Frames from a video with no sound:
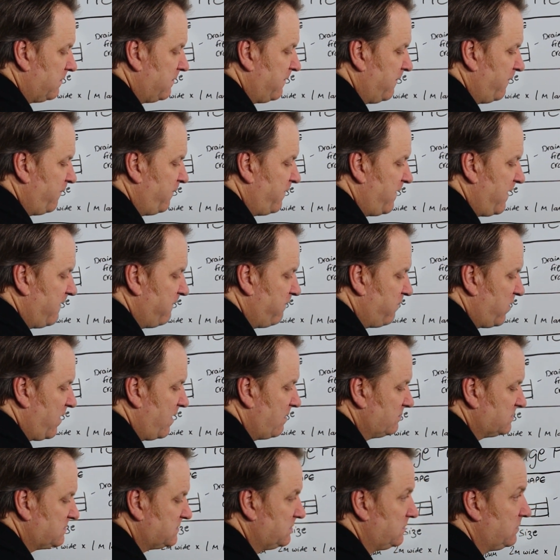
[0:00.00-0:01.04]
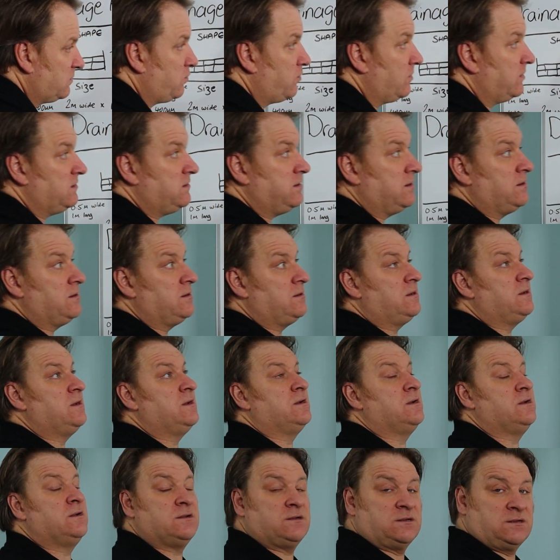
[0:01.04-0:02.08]
to 5,000 quid
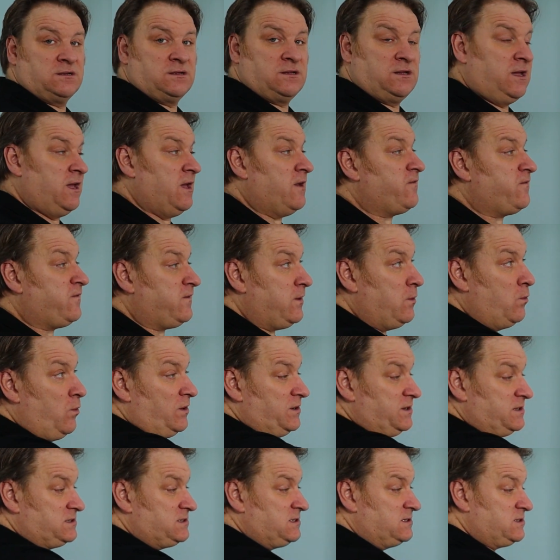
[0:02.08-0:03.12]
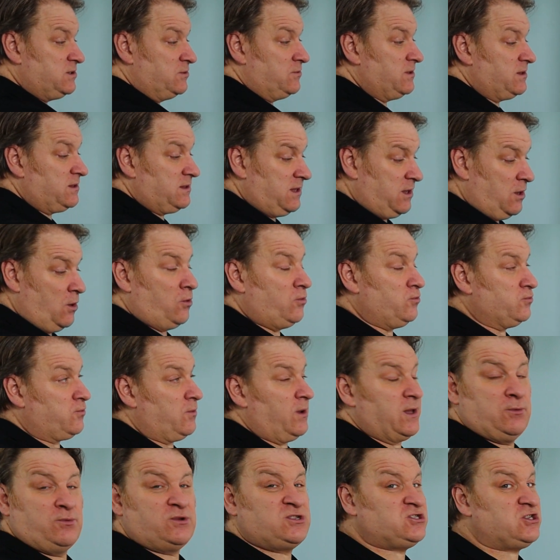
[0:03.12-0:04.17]
if you wanted to do it the old
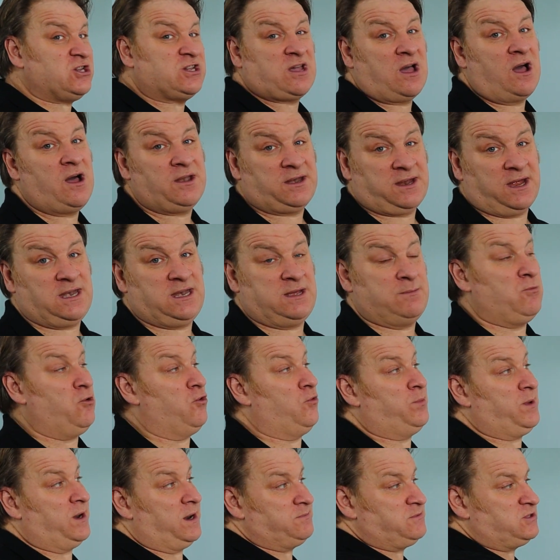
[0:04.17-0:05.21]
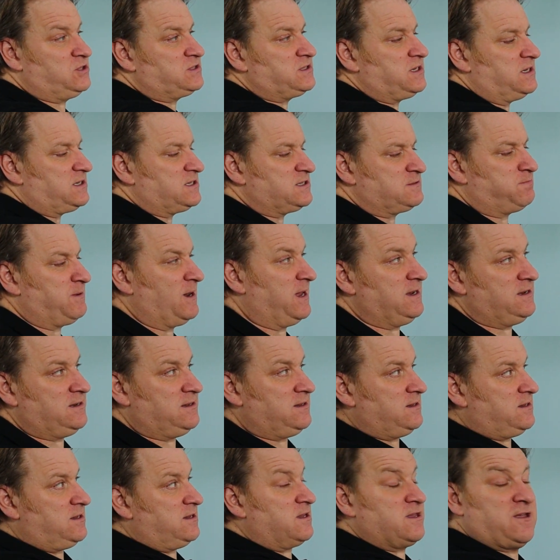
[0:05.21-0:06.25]
way, which you can't anymore, but I'm just
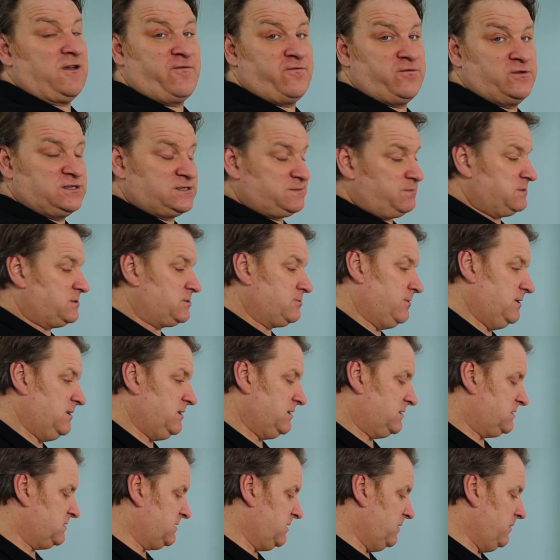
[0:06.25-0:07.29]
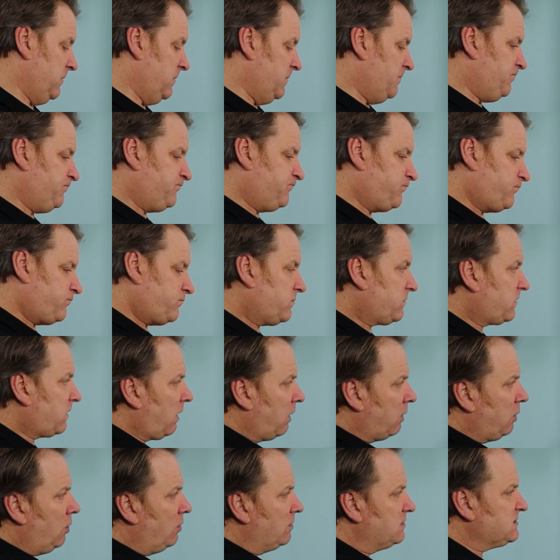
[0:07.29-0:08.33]
explaining the difference between the two.
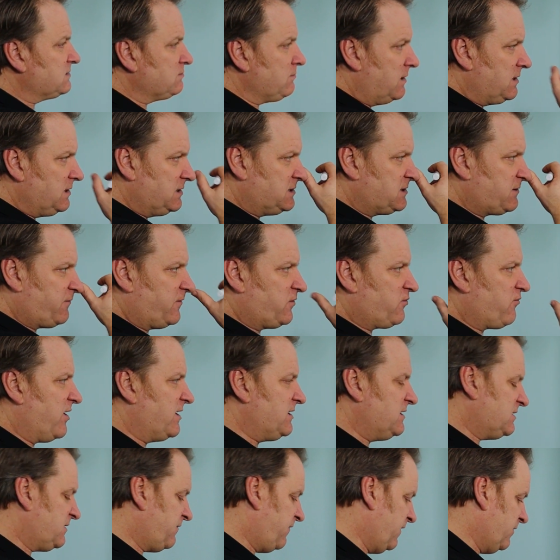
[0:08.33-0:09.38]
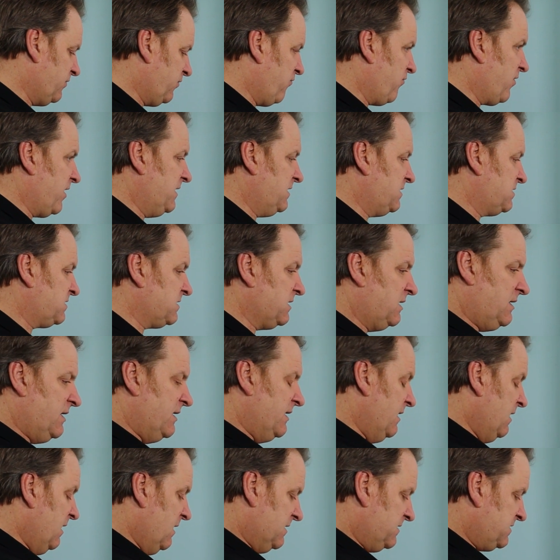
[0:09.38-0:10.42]
Cost-wise, for drainage field crates,
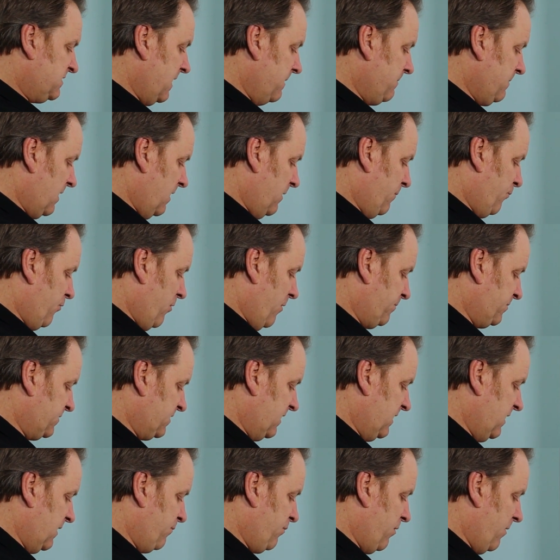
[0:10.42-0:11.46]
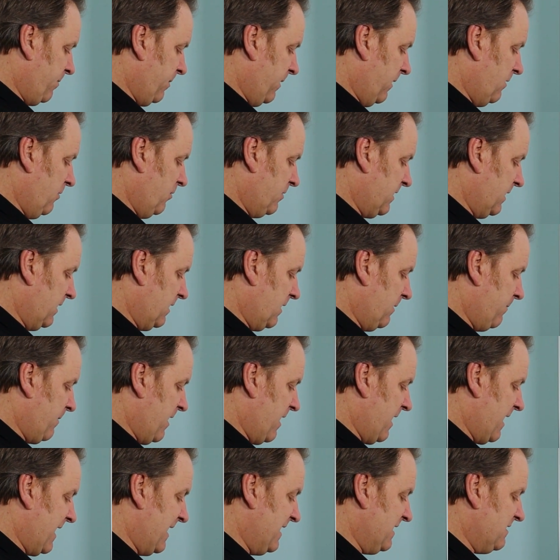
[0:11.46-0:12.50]
same kind of property, you're probably looking at
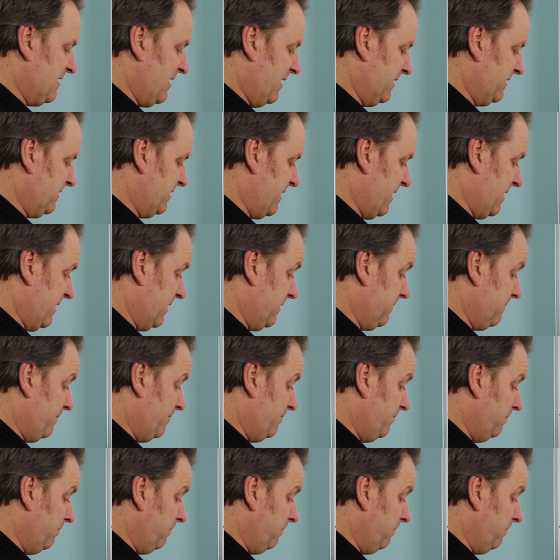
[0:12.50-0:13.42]
about 899.